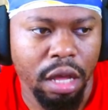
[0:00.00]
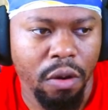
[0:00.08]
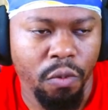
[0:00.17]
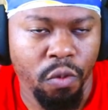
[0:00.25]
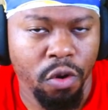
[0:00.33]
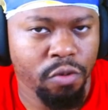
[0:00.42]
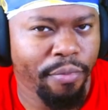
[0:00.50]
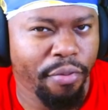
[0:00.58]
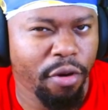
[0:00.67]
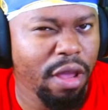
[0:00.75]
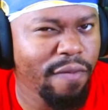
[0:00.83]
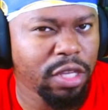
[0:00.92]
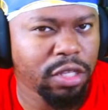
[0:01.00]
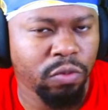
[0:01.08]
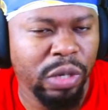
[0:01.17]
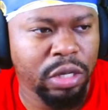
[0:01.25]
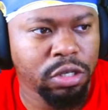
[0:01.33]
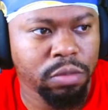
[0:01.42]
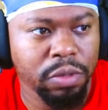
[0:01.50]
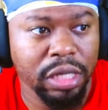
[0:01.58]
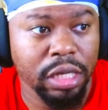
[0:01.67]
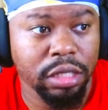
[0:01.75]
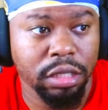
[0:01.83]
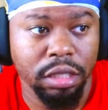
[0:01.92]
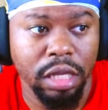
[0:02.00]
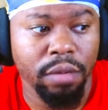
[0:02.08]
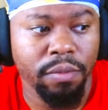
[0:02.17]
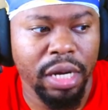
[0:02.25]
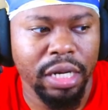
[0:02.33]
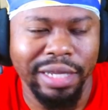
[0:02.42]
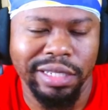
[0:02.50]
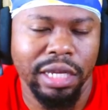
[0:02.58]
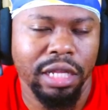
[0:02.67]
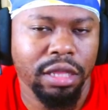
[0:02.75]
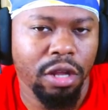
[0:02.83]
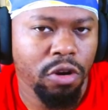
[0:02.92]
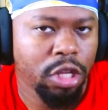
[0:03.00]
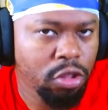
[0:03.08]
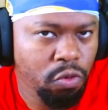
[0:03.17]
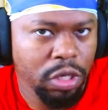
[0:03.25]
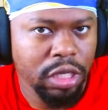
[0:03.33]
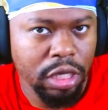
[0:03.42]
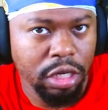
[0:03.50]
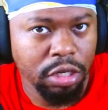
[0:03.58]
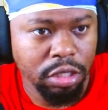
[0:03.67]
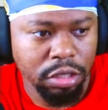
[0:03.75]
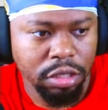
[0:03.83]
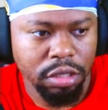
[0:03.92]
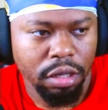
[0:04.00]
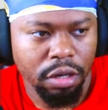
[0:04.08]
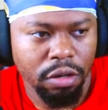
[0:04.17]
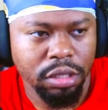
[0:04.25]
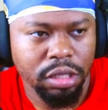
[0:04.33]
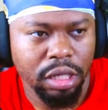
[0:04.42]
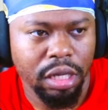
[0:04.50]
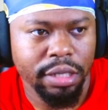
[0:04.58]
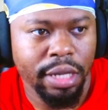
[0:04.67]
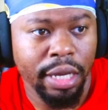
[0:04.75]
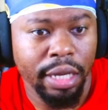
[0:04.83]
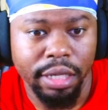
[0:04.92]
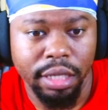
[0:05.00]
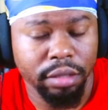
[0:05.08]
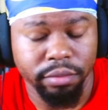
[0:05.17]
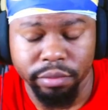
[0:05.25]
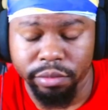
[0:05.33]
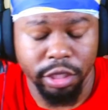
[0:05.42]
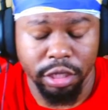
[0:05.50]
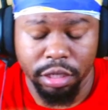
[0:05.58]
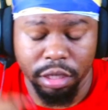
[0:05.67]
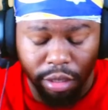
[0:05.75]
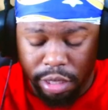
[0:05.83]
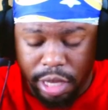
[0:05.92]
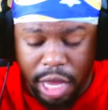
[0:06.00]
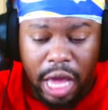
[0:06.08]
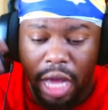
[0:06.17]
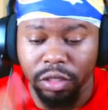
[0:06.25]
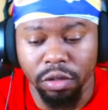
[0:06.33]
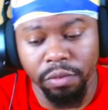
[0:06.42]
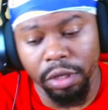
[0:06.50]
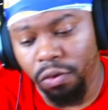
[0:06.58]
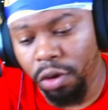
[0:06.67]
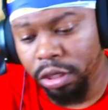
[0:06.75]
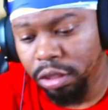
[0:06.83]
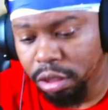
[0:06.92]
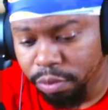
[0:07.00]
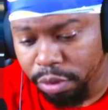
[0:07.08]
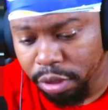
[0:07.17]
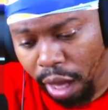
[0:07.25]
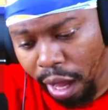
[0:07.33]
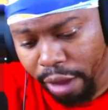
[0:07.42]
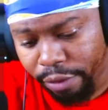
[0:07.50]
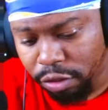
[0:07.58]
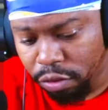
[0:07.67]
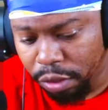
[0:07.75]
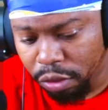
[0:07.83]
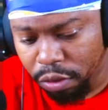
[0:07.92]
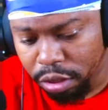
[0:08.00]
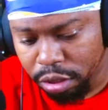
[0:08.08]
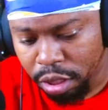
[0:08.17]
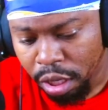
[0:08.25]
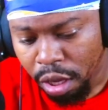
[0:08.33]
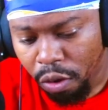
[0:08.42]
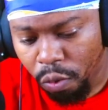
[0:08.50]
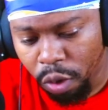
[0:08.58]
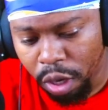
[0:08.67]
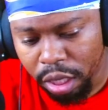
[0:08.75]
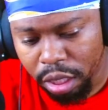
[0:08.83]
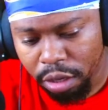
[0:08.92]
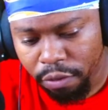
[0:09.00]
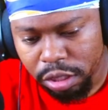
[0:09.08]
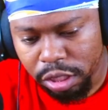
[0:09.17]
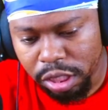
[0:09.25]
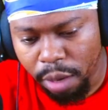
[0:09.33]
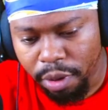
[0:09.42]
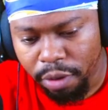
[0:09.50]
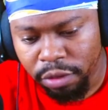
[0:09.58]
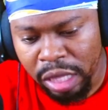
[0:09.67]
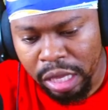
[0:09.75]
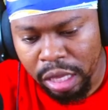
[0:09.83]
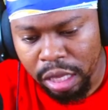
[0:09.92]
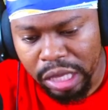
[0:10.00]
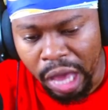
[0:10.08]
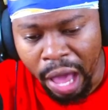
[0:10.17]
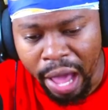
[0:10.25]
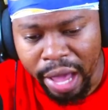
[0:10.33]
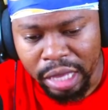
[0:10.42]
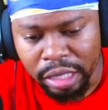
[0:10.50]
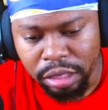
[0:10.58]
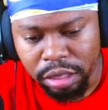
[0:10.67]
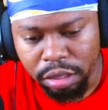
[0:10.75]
were previous winners? Because think about it, they said 33 years, you know what I'm saying? Like, I got so many questions, bro. I have so many questions. What if some of the guys,